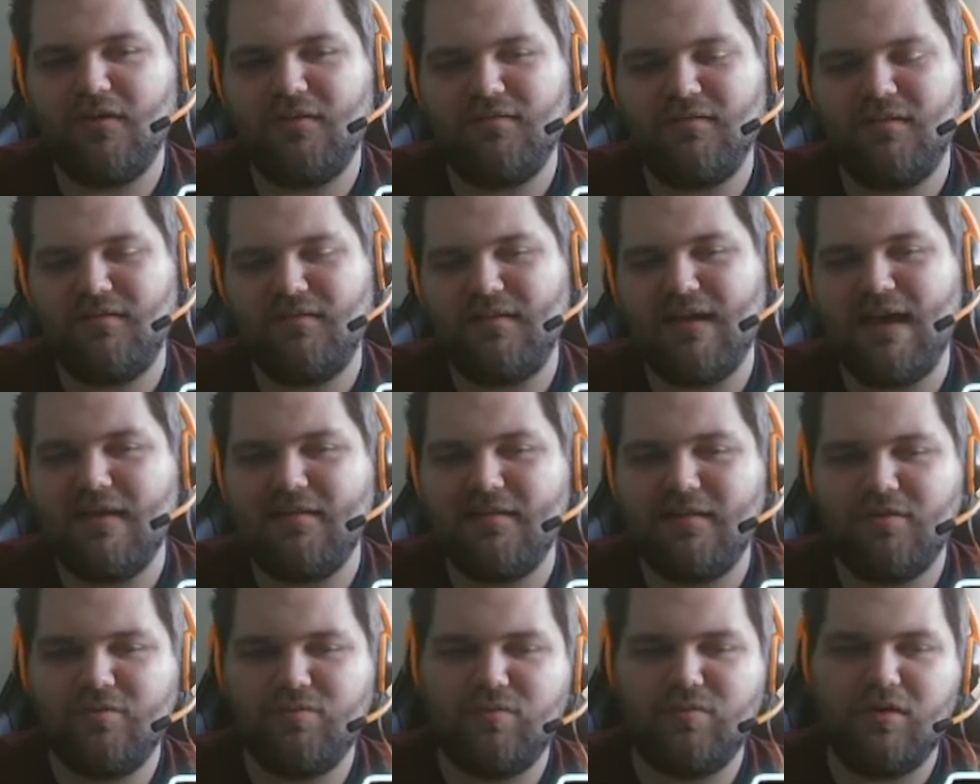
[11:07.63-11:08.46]
the
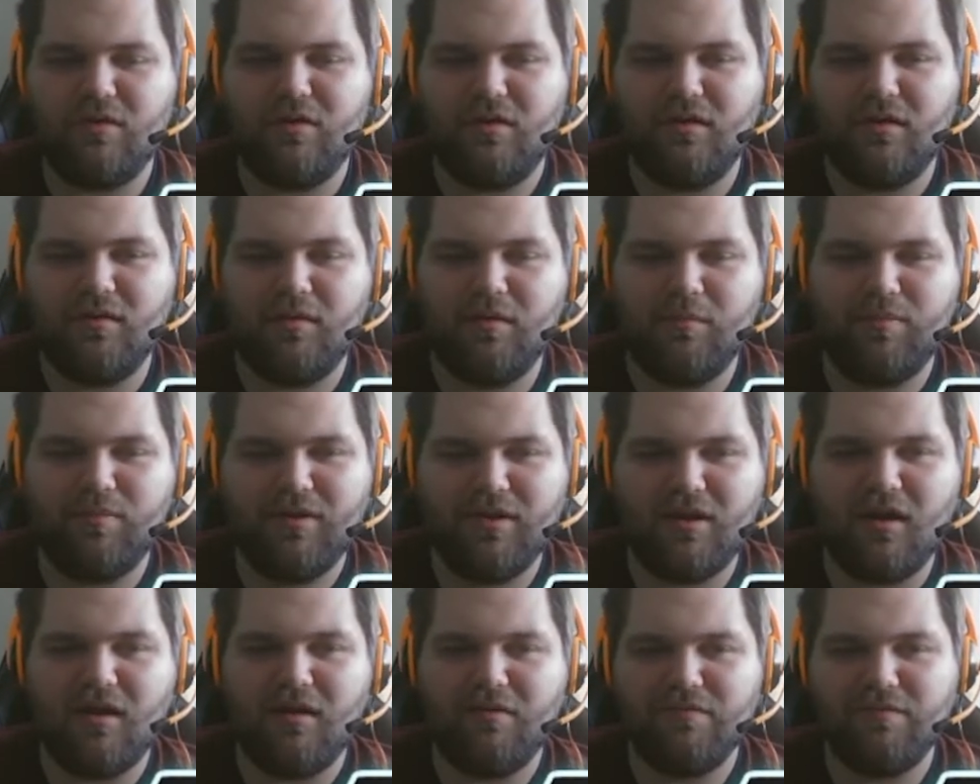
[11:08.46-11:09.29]
sizings were a
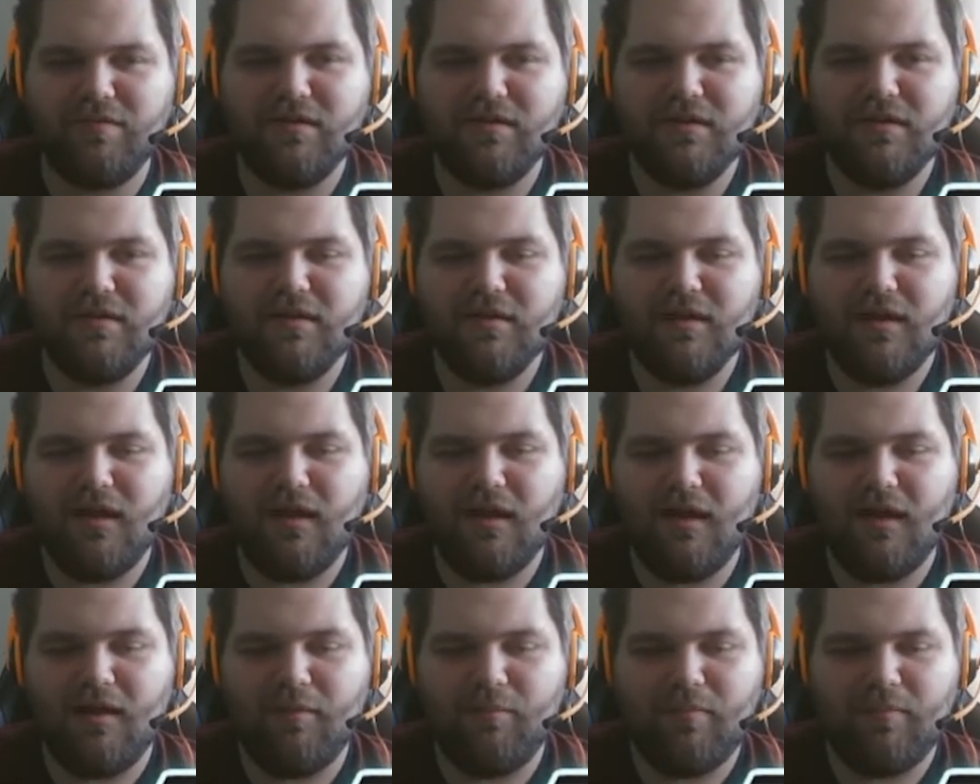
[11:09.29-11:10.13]
bit off.
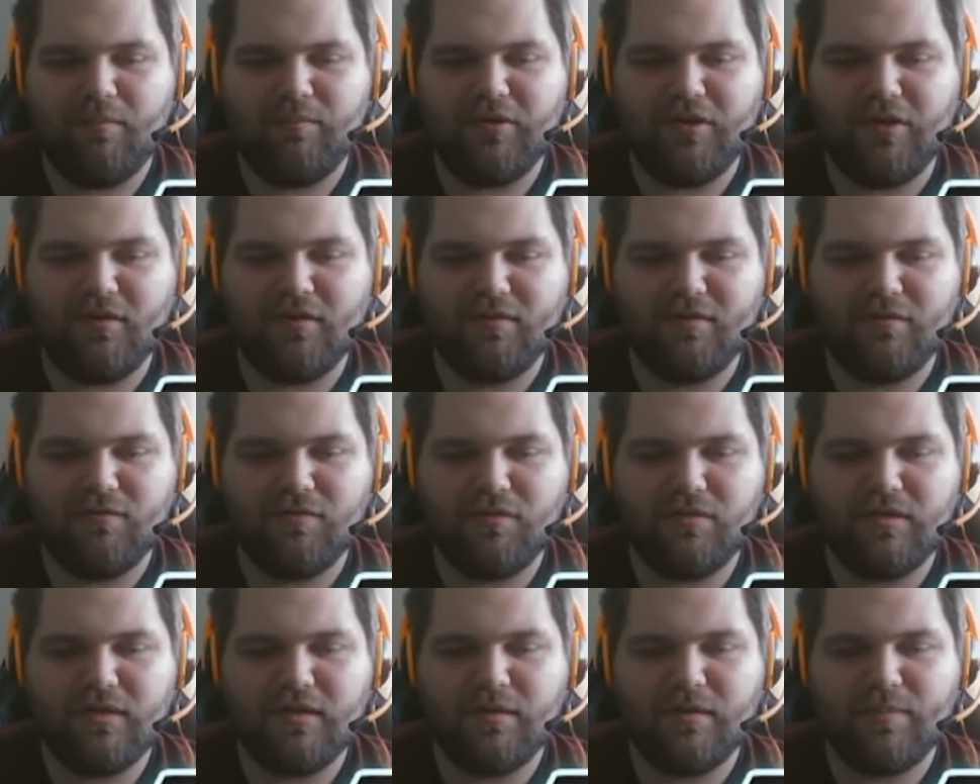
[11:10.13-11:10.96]
Because if
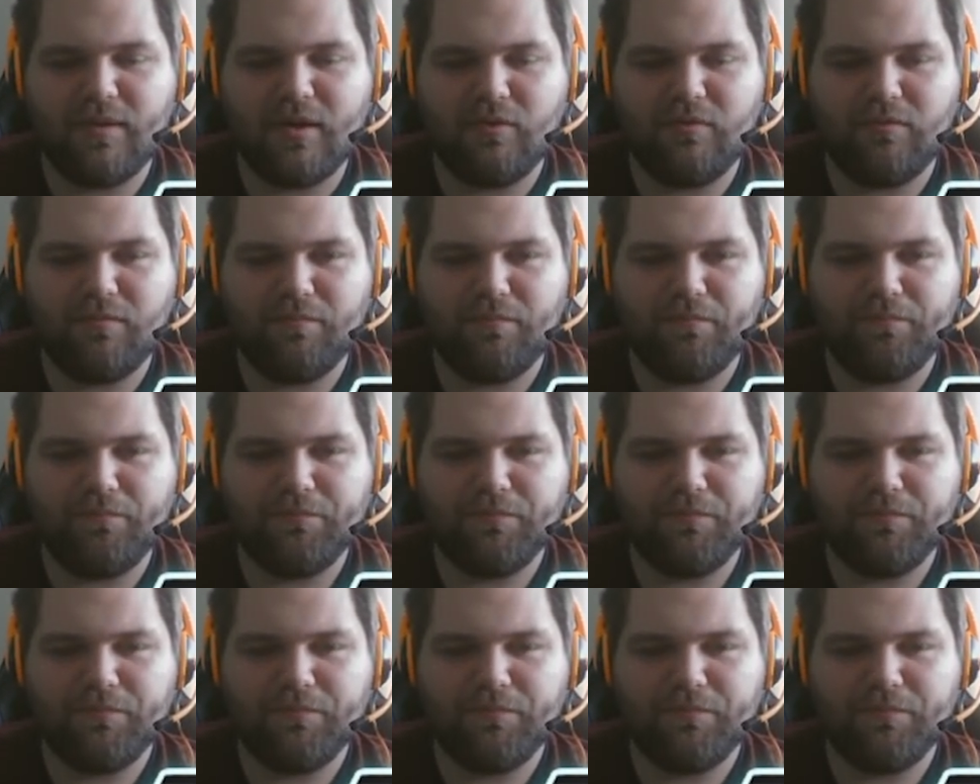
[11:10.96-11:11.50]
you think about,